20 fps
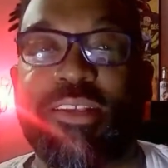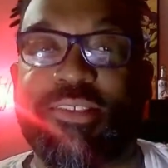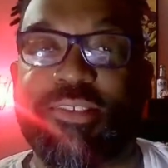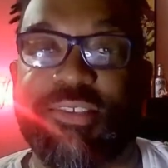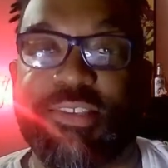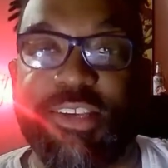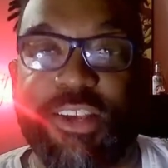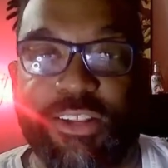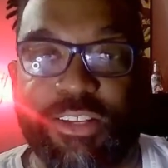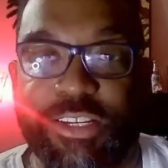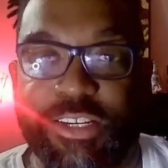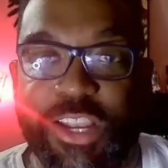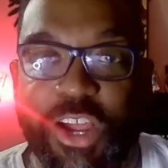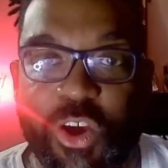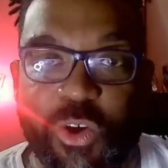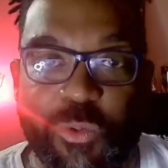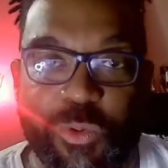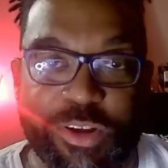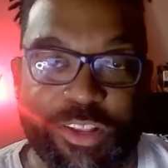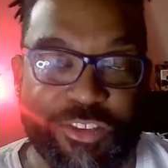necessarily
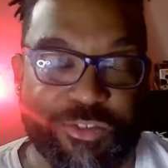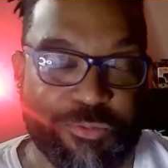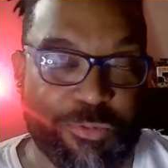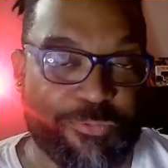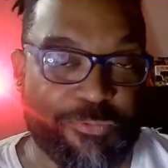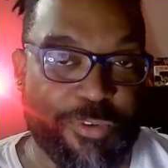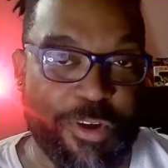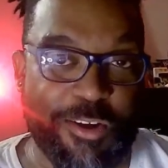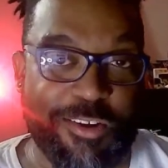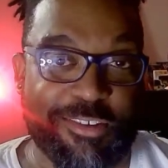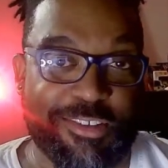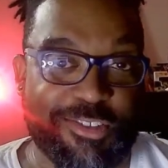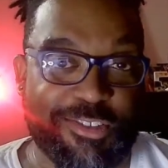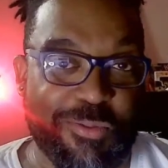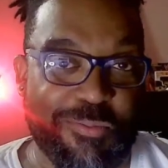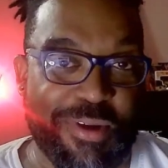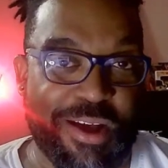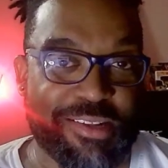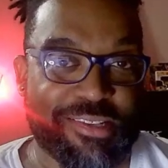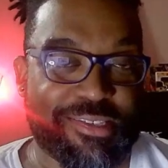know what he's referring
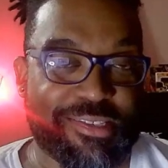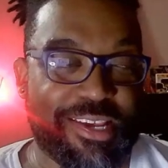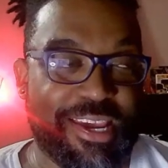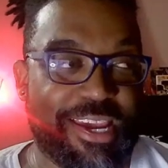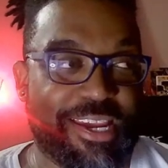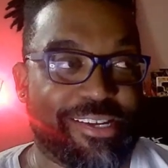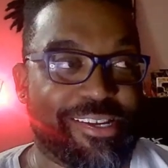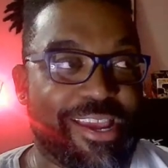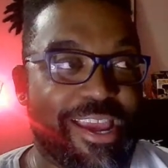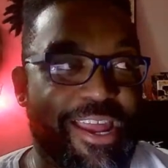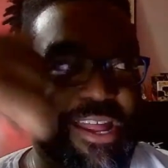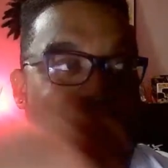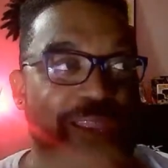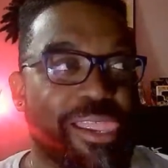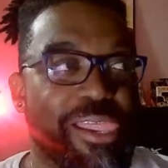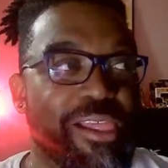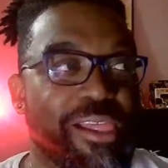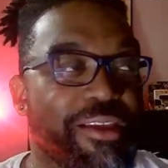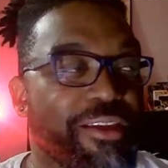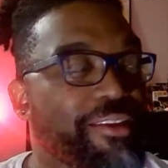to by saying that.
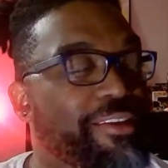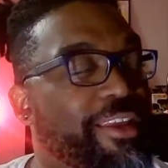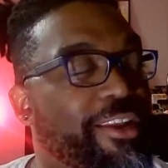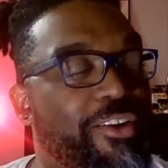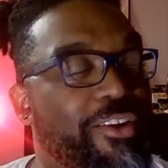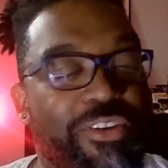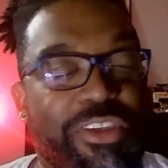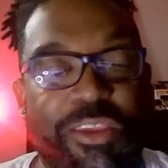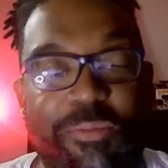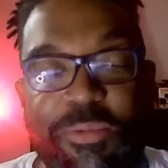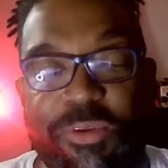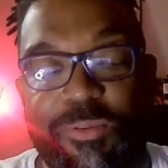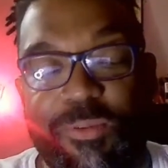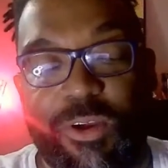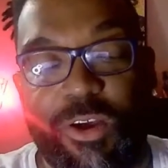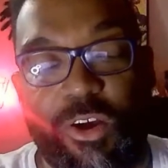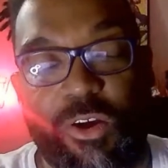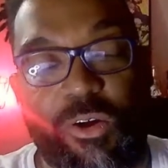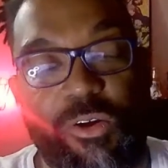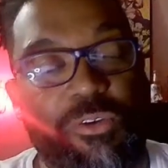Now, don't get me
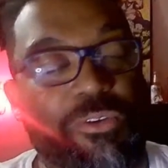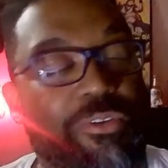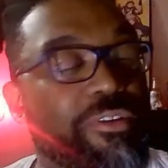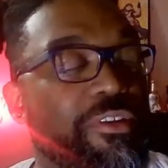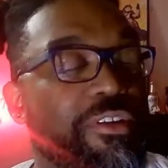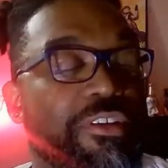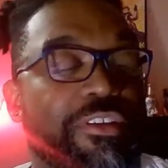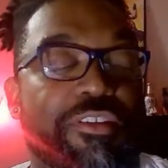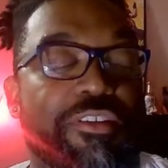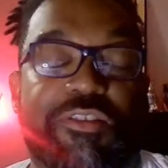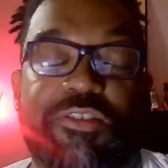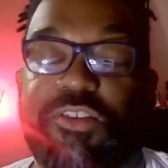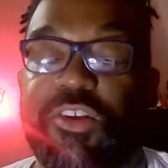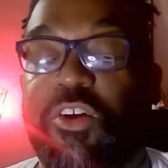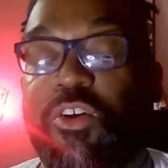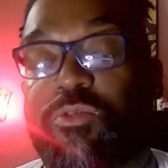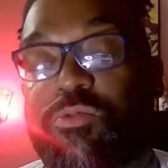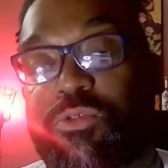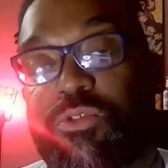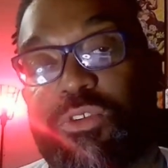wrong.
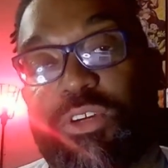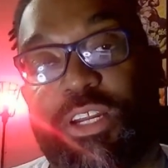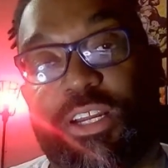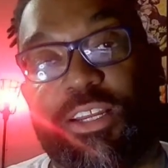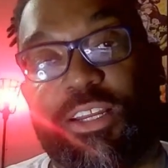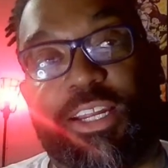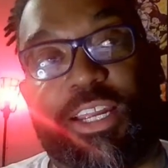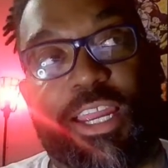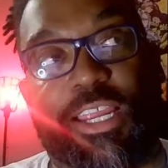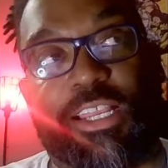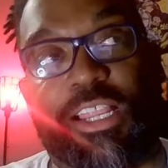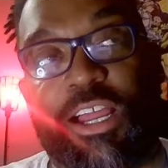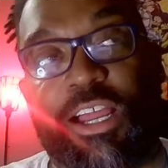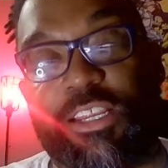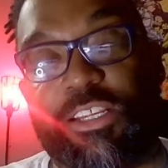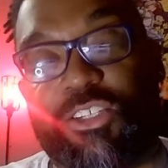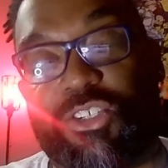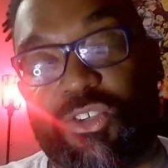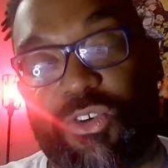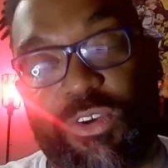Sol Ruka and
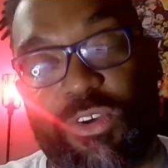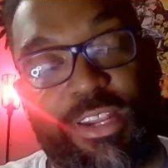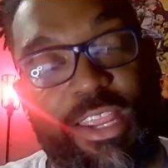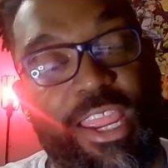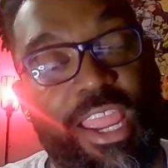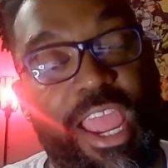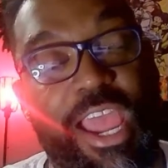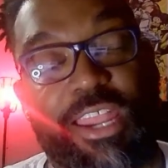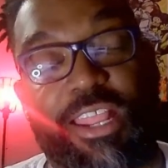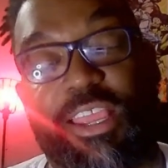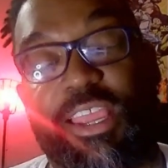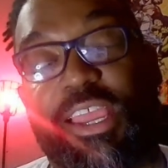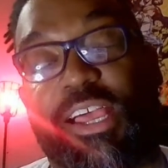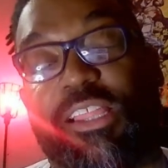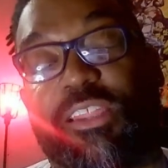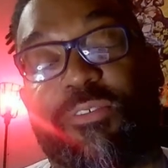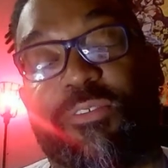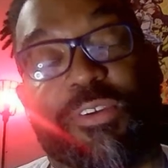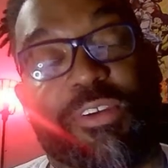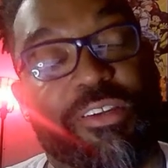Kehlani Jordan, they had a
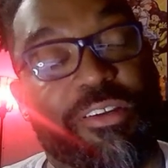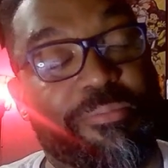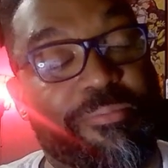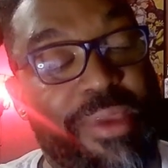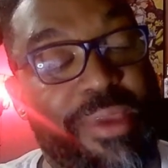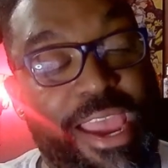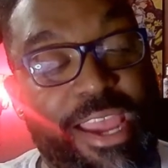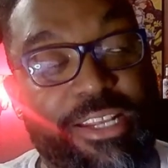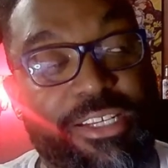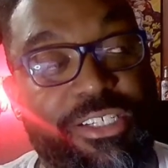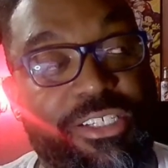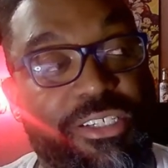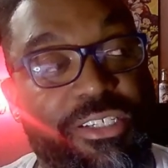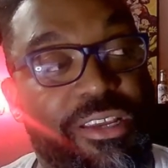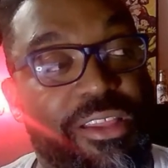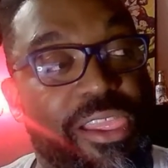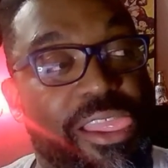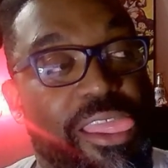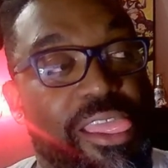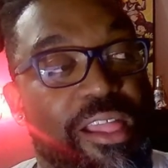hell of a good match.
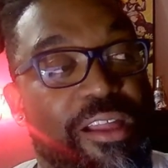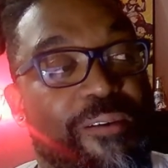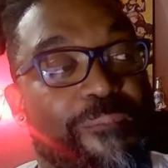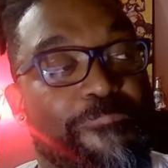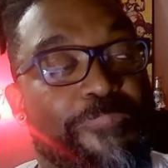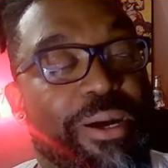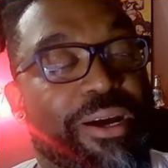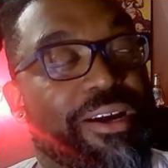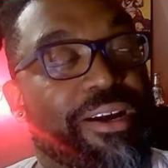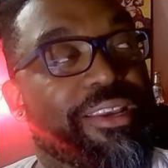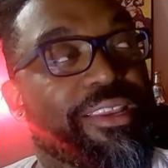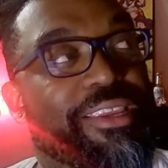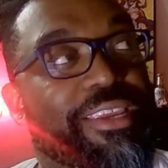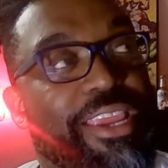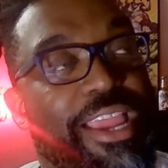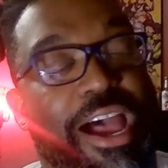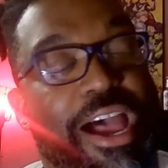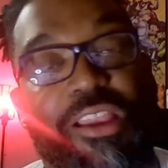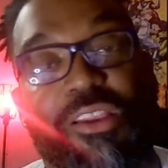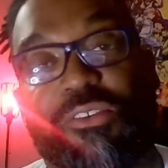But,
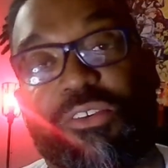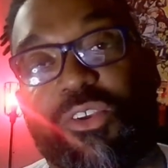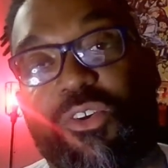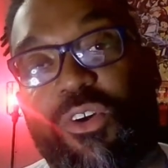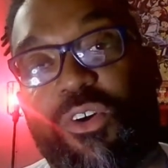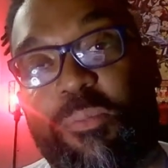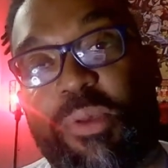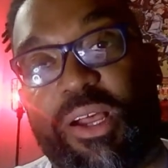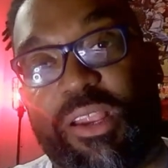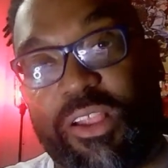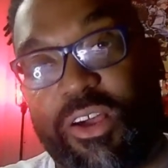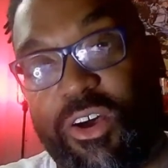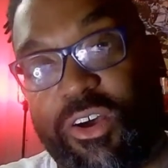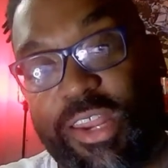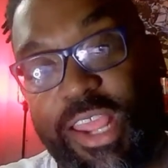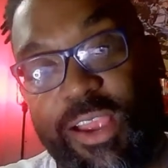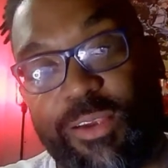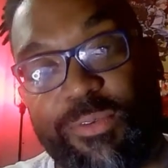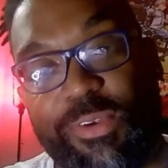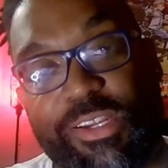yeah, I don't know about
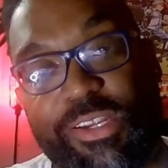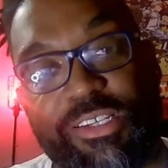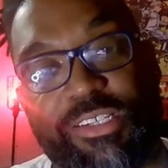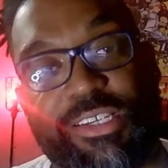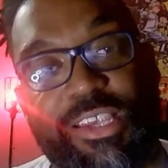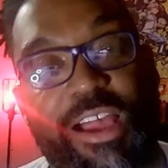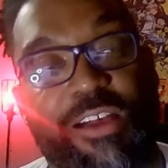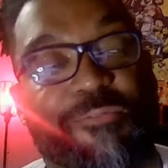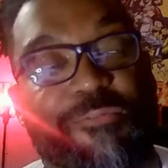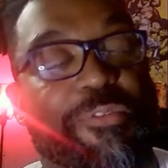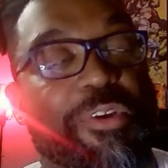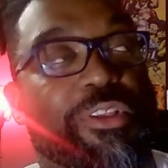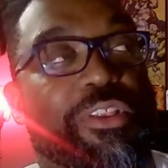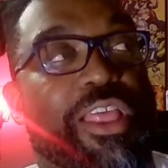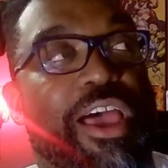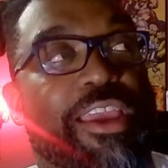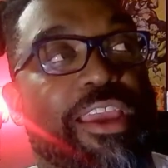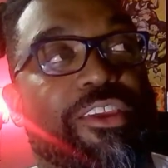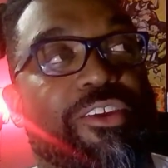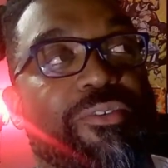all that, Ricochet. I felt
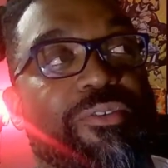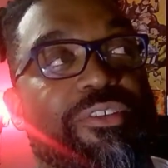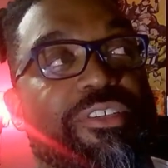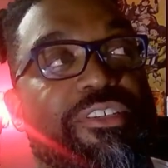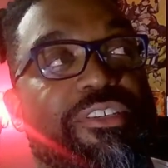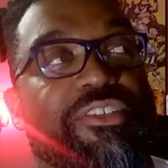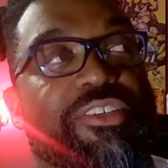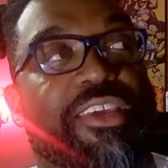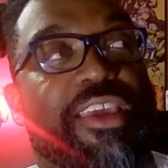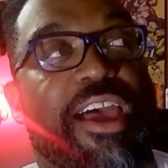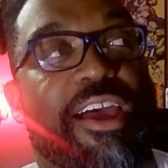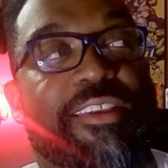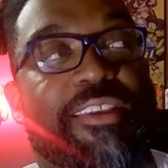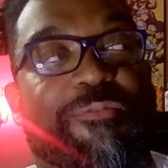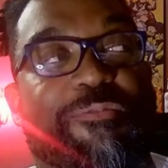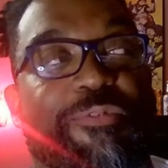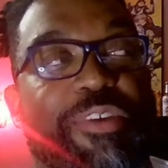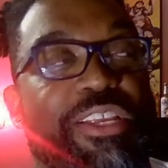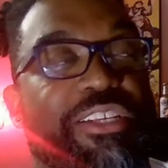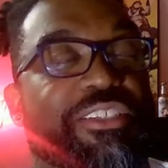like you were just kind
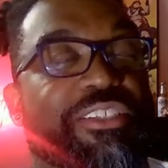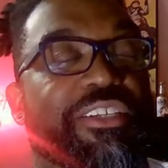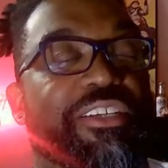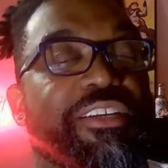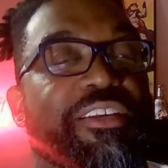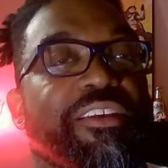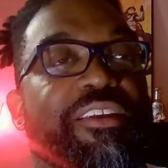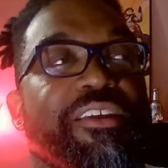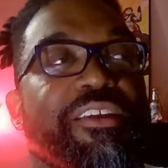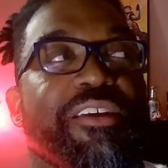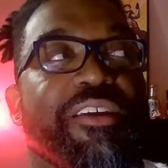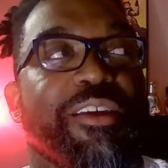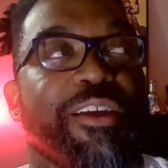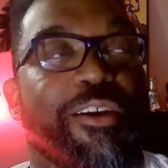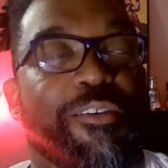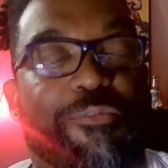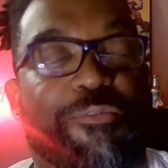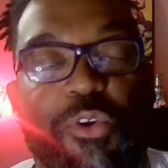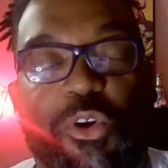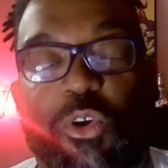of fishing
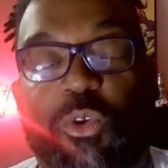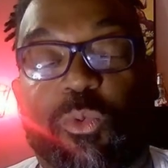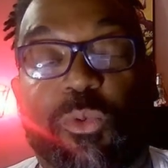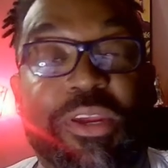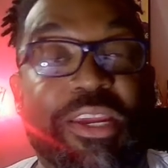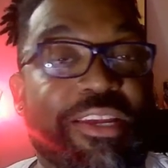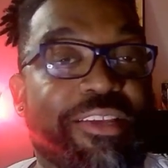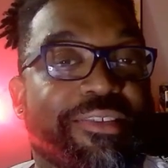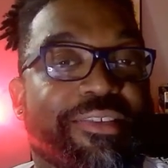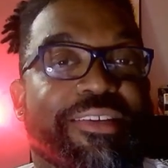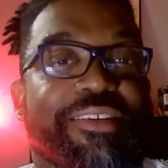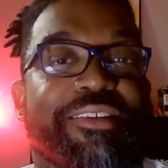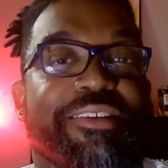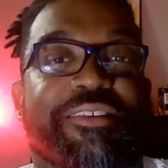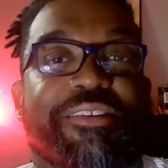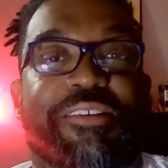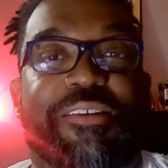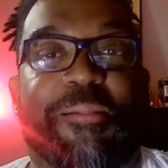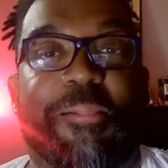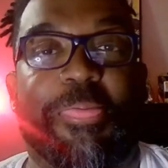for a
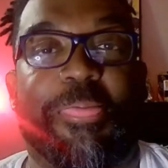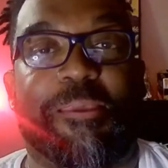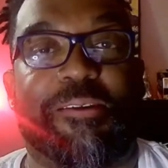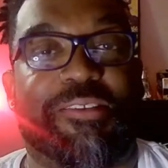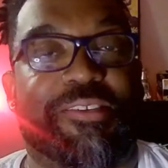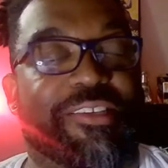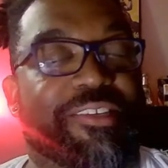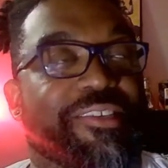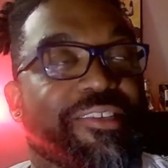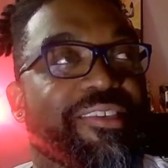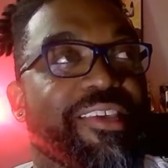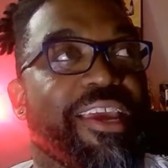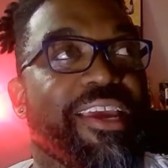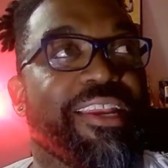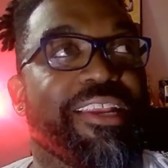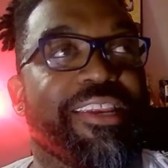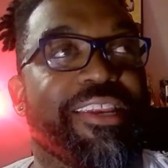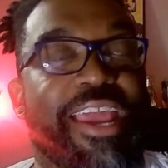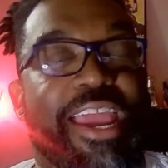reason to say the